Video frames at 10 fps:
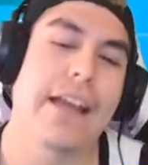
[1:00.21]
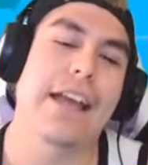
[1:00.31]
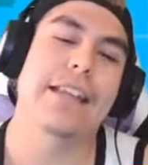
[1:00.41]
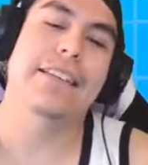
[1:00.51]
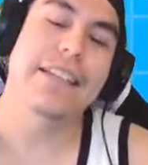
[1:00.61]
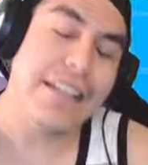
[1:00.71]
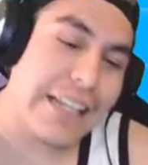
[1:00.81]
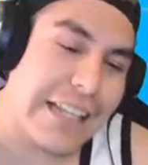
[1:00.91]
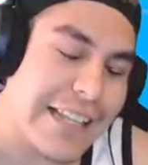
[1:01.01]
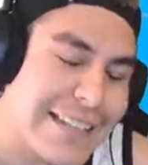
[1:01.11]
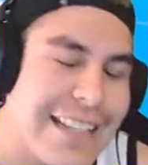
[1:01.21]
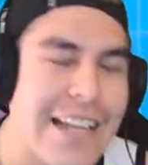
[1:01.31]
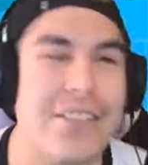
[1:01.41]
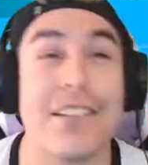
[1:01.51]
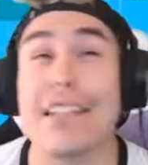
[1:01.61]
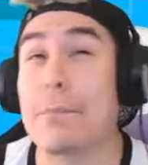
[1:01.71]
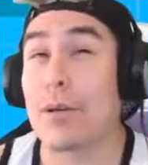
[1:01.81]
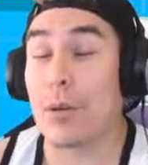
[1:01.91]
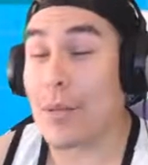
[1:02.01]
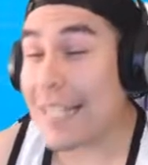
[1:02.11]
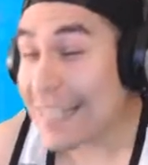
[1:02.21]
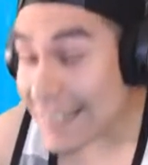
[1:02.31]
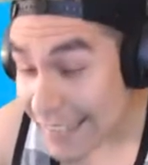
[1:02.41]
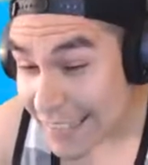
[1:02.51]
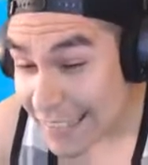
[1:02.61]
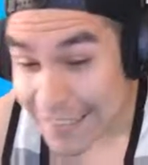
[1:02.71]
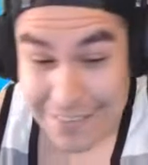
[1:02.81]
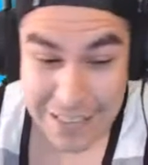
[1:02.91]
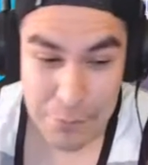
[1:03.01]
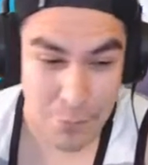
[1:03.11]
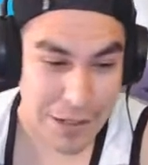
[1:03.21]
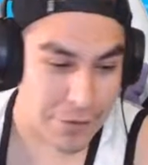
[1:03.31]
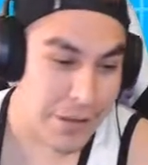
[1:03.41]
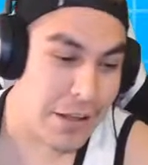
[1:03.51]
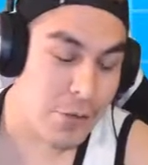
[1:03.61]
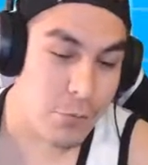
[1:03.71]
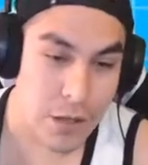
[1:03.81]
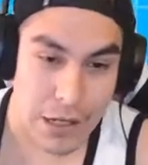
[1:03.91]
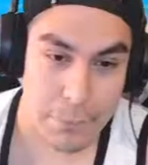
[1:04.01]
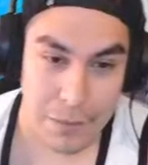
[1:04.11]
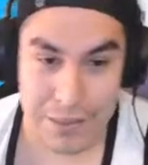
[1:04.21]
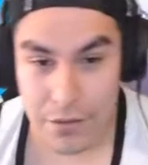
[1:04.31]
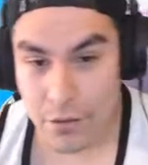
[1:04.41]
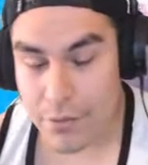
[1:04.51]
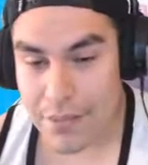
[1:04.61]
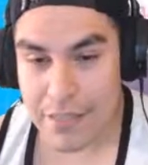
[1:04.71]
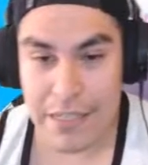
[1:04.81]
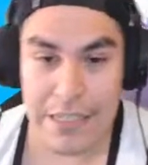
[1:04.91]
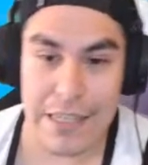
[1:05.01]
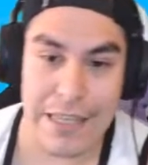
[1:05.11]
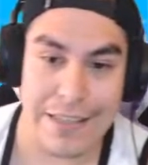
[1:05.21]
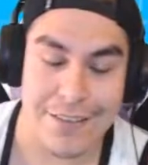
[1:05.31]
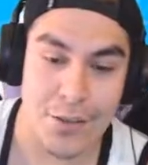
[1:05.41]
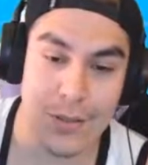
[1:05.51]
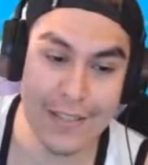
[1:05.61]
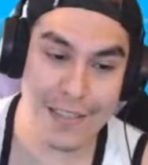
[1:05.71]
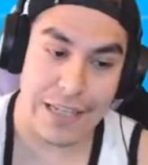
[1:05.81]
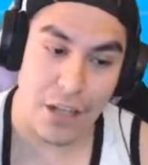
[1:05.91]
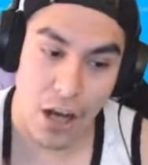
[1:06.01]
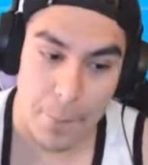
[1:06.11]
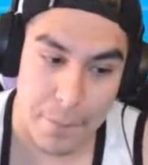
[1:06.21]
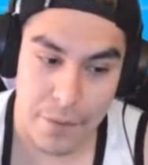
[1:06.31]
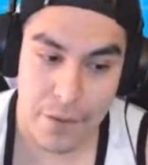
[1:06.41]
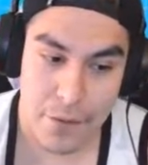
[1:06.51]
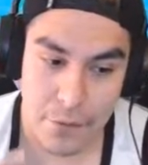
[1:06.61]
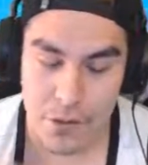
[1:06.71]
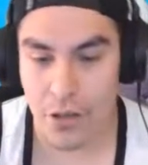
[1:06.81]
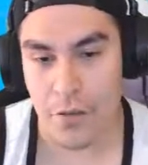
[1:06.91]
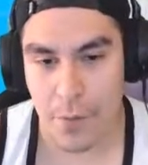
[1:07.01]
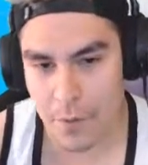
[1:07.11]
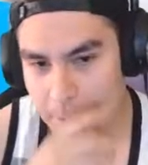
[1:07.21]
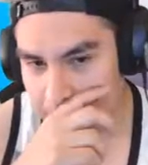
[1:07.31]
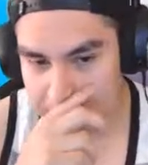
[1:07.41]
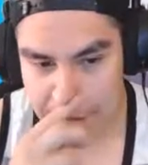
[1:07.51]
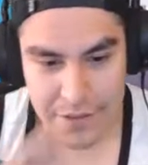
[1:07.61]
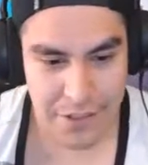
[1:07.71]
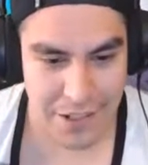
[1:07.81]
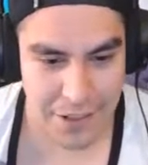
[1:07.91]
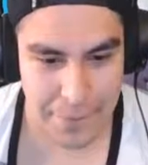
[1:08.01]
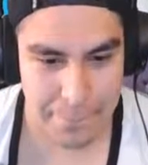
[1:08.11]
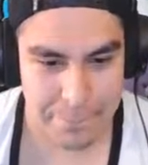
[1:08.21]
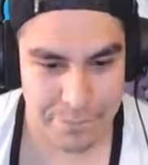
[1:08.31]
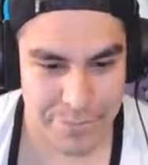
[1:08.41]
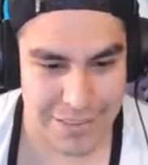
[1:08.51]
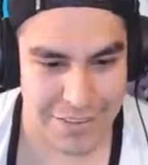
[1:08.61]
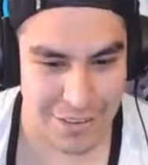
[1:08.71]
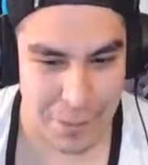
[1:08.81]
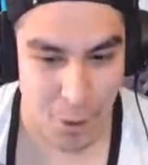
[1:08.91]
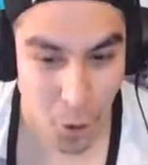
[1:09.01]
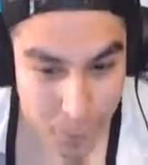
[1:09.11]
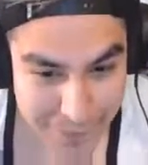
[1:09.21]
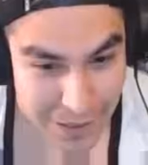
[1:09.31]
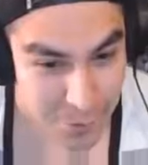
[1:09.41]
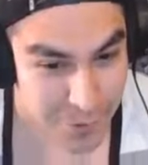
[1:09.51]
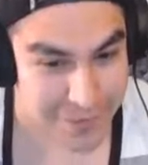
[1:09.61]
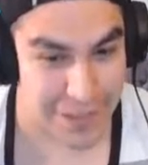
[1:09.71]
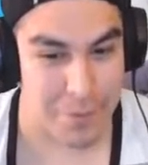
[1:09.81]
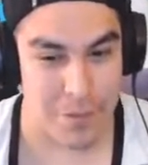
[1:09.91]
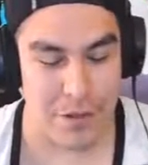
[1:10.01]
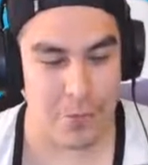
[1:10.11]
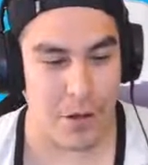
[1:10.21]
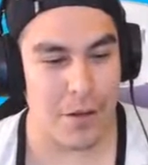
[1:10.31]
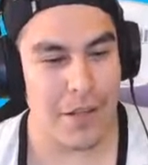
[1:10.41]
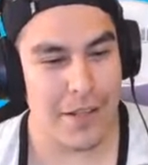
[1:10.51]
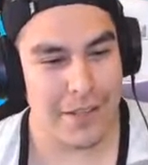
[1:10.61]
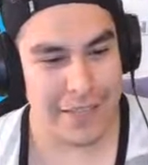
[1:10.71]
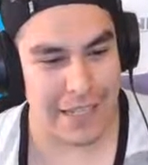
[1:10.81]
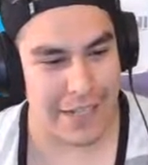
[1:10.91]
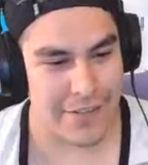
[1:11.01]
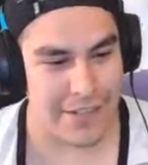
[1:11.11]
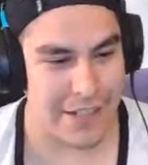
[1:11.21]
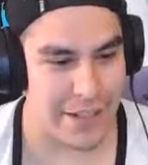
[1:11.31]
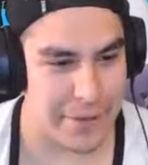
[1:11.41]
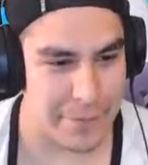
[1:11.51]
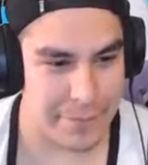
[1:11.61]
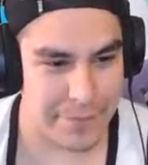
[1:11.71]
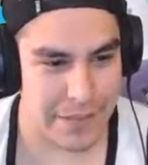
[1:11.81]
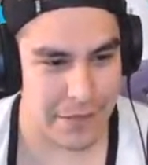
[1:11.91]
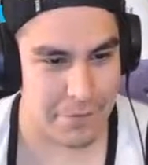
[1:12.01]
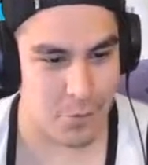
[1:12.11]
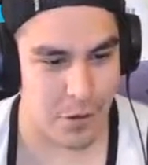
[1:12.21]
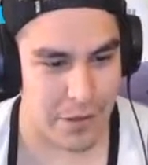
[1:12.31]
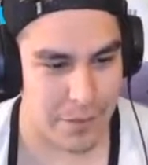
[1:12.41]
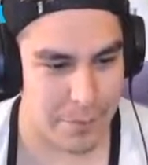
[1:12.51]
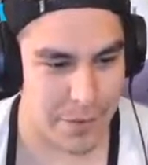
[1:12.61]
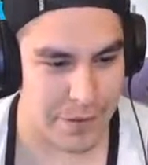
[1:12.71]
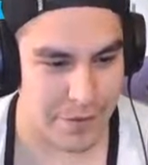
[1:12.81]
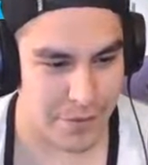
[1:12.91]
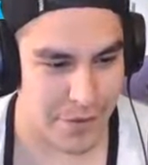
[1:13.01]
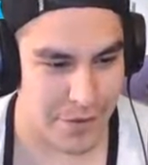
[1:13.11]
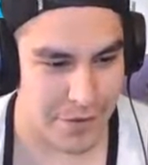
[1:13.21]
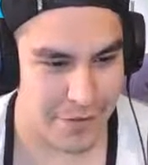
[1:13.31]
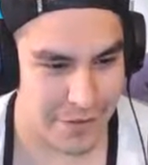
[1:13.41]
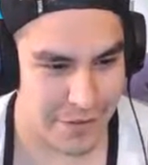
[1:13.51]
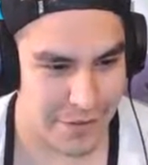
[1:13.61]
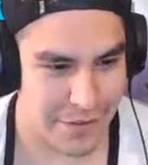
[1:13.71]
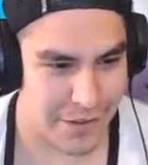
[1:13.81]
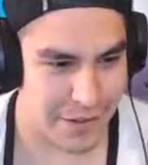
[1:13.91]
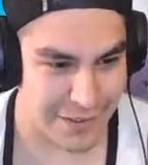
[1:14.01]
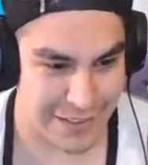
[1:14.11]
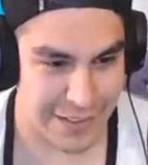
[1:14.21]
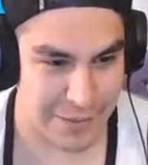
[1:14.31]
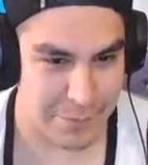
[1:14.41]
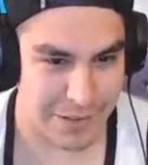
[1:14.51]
Indeedee is not your typical Indeedee this time around. What plan to do with Indeedee is to psych up with other Pokemon. Um, so I'm hoping that works out pretty well. They actually uh, they have quite a bit of a a team.